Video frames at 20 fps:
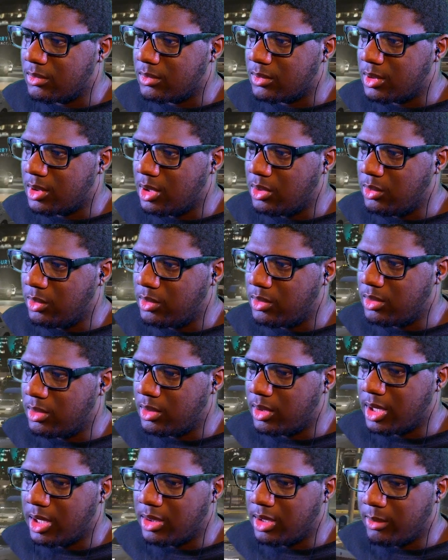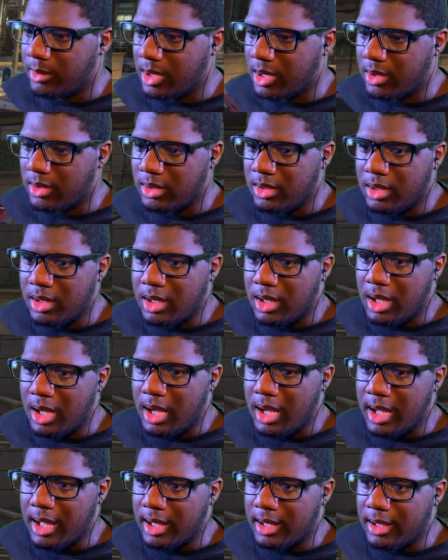Can you? Okay, there we go.
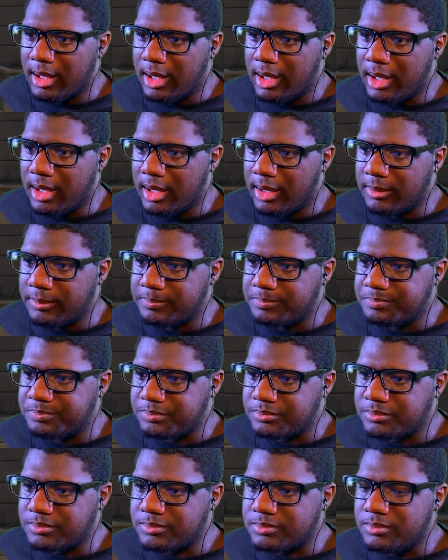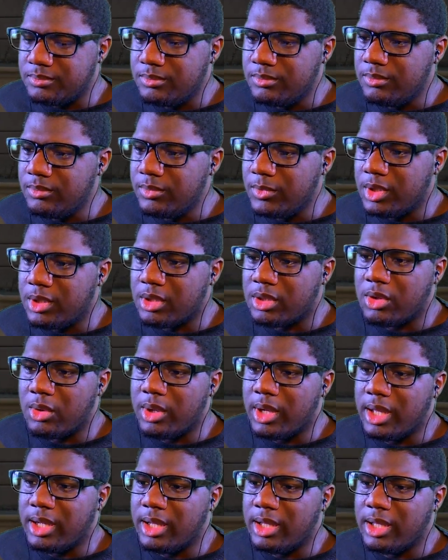All right. Um, let's go
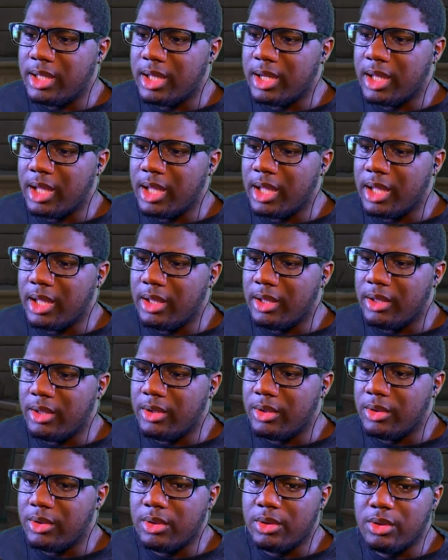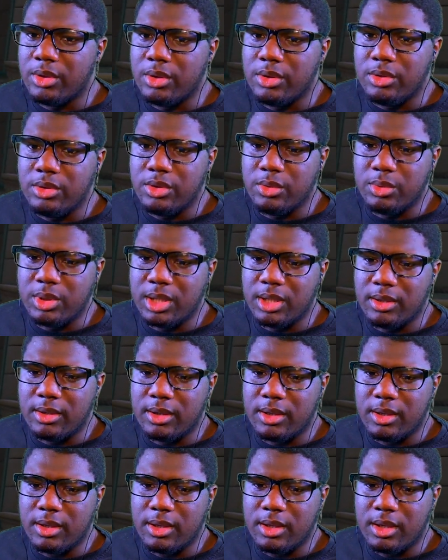ahead and get a unit
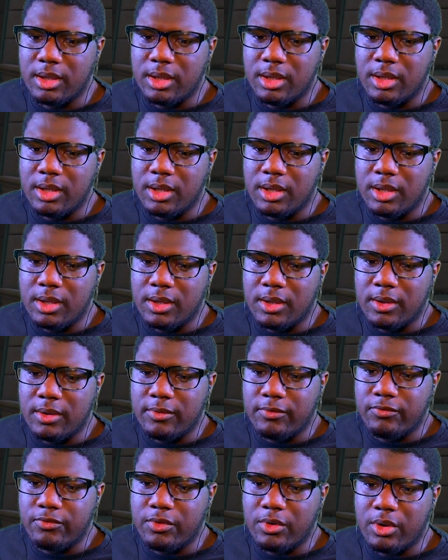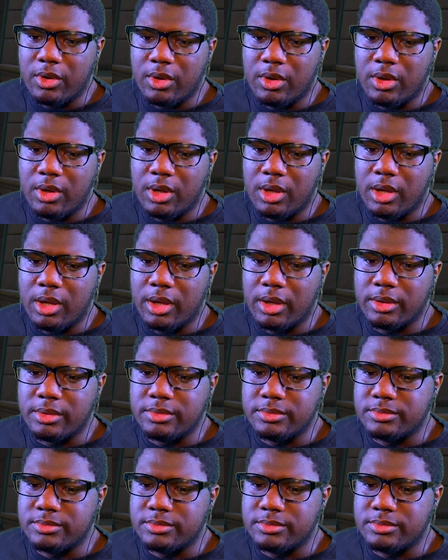for her.